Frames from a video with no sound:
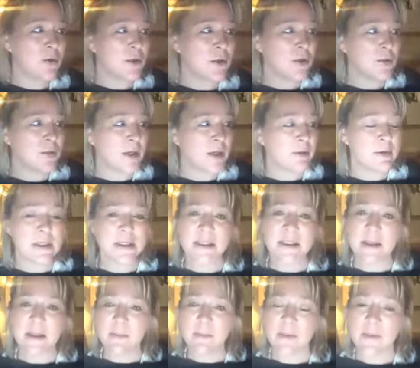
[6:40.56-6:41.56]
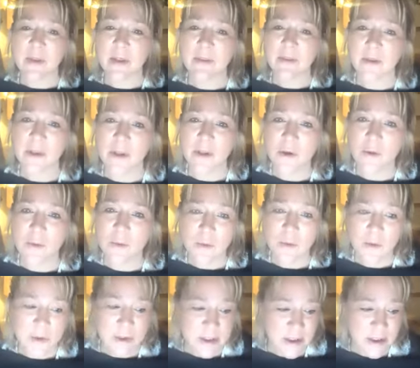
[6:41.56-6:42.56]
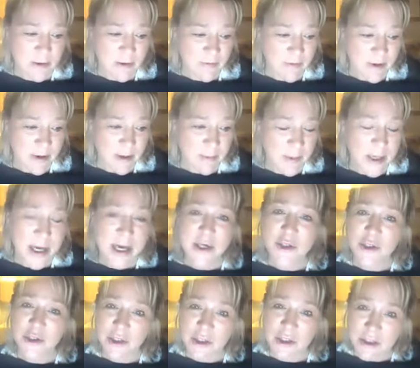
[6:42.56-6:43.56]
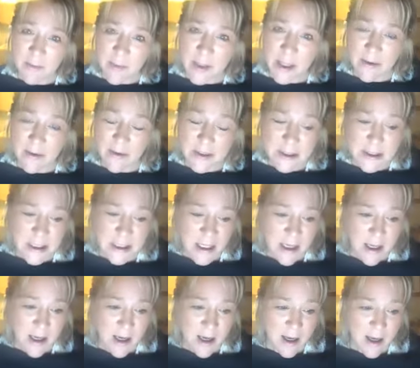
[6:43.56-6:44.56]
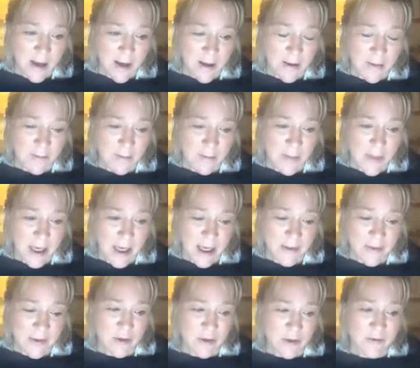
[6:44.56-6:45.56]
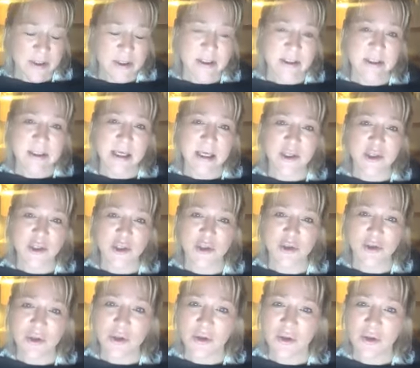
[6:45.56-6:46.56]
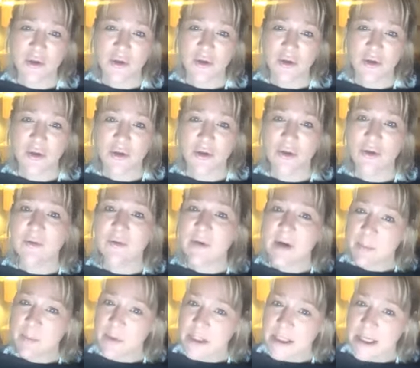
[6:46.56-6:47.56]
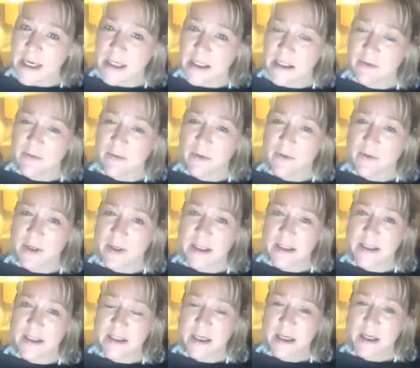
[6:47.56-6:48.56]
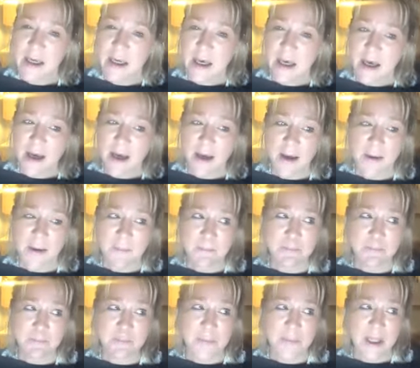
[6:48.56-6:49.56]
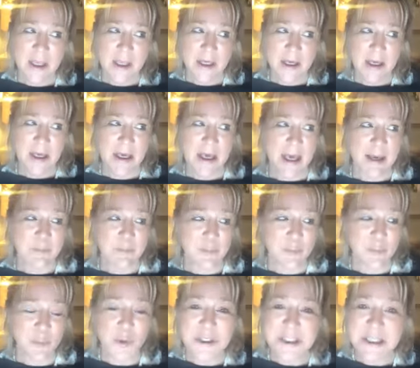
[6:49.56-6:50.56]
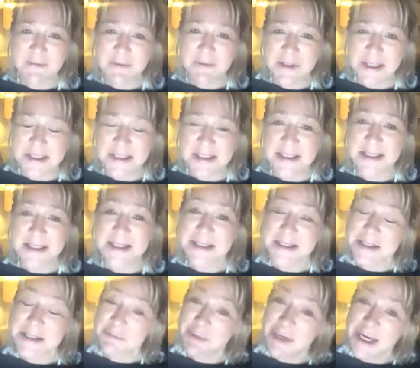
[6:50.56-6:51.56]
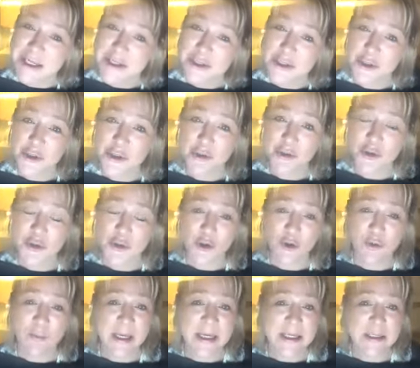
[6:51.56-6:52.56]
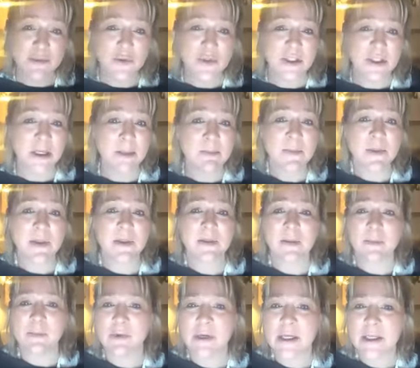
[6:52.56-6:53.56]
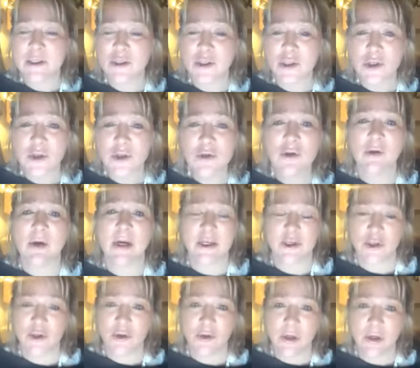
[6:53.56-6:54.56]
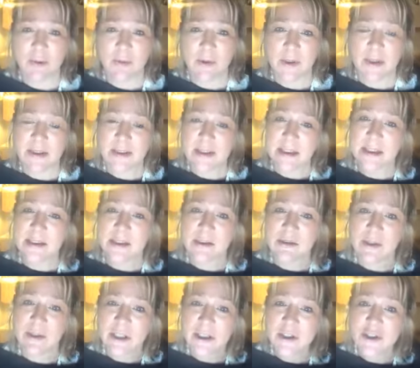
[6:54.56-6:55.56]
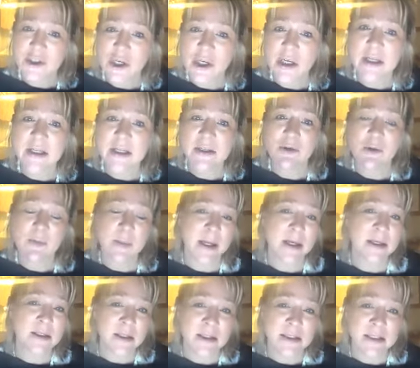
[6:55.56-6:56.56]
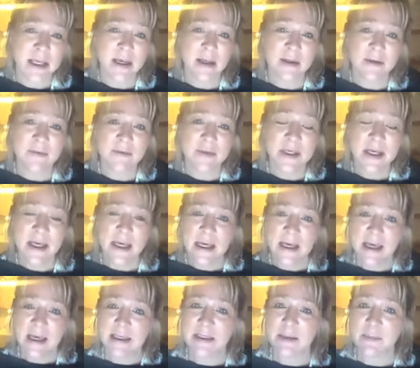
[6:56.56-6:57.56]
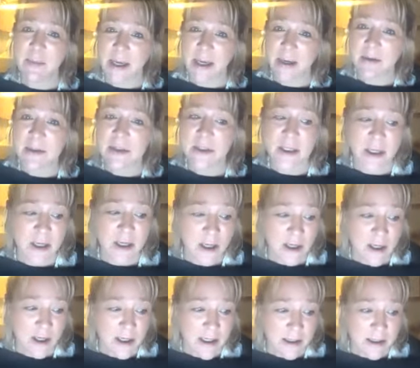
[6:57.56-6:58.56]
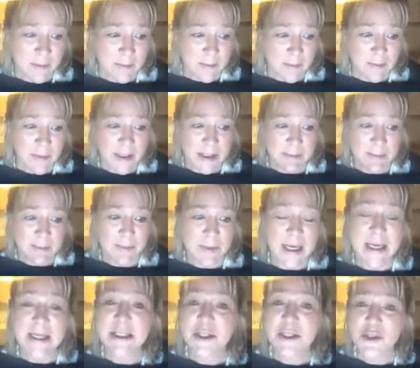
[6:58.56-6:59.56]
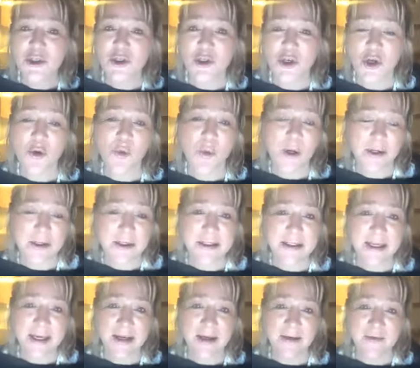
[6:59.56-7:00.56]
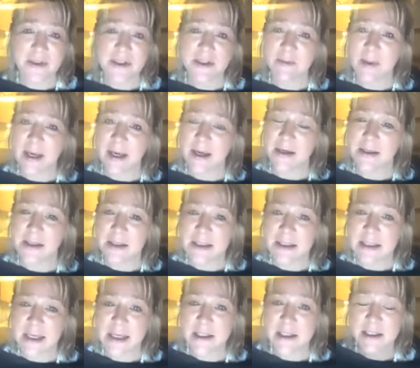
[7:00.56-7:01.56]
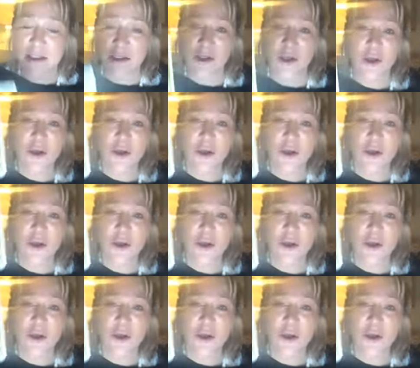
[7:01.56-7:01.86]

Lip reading: is something that you also are very passionate about. And the universe is saying to you, no, you're very protective of it. And whatever this is, it's in relation to your soulmate or something that brings you great joy, because these journeys are about ourselves. It's about getting to know ourselves. It's about understanding